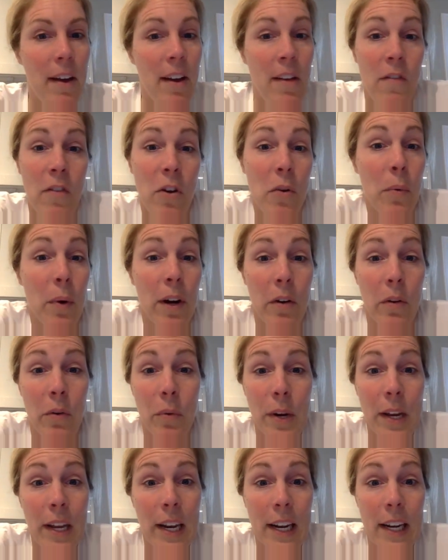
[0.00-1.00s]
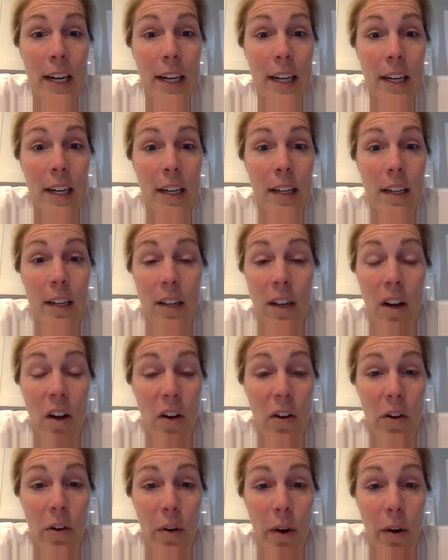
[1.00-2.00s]
If you want to read it
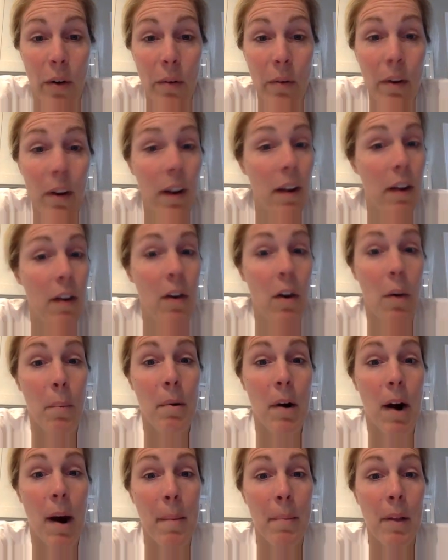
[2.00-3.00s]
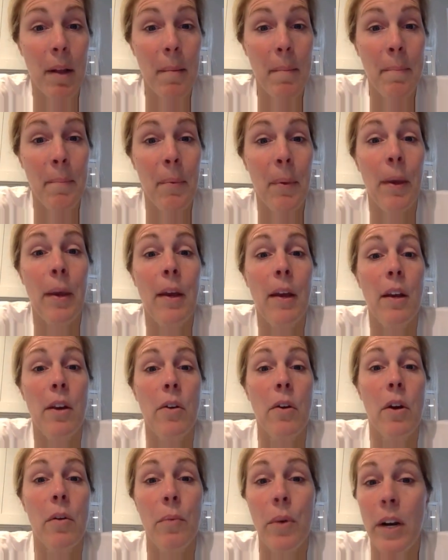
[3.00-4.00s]
on your own, no problem.
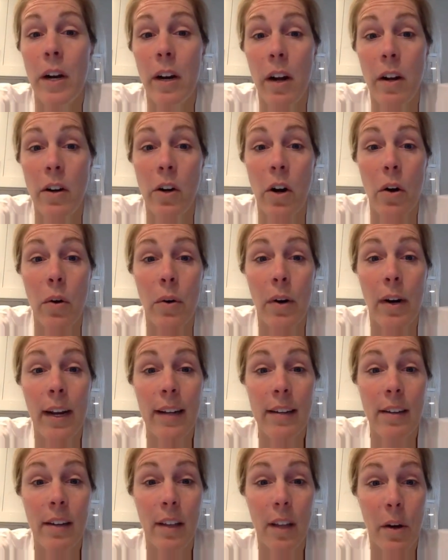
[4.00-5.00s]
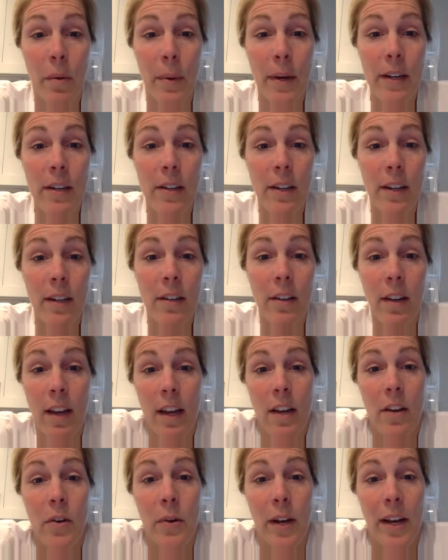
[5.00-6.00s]
You can read it on your own and answer the questions,
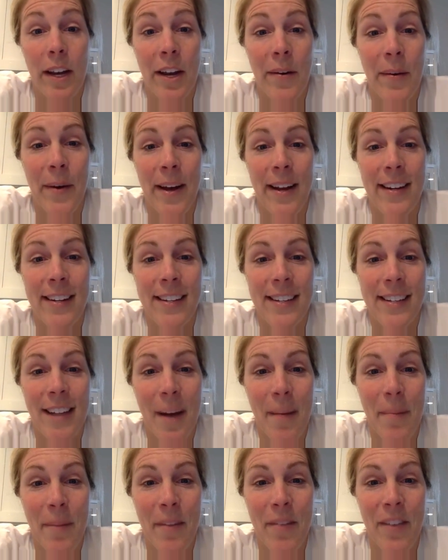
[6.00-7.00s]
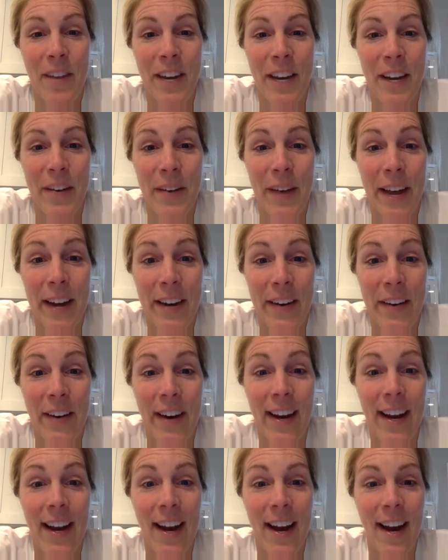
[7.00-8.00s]
and you can go ahead and stop the video now.
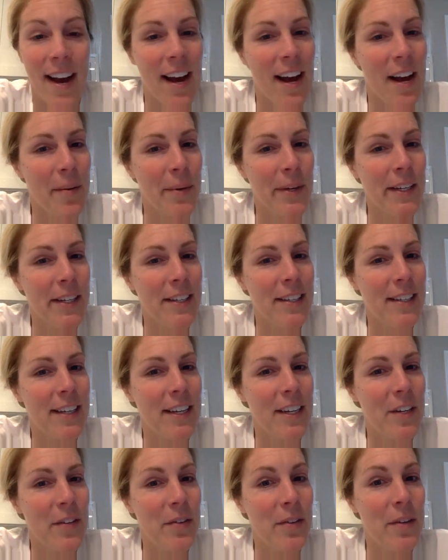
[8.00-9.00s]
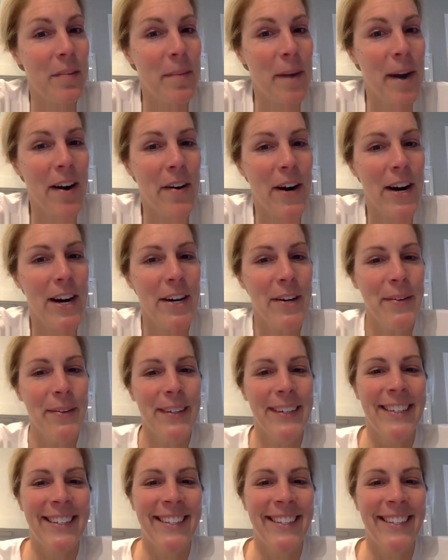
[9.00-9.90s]
I will see you tomorrow.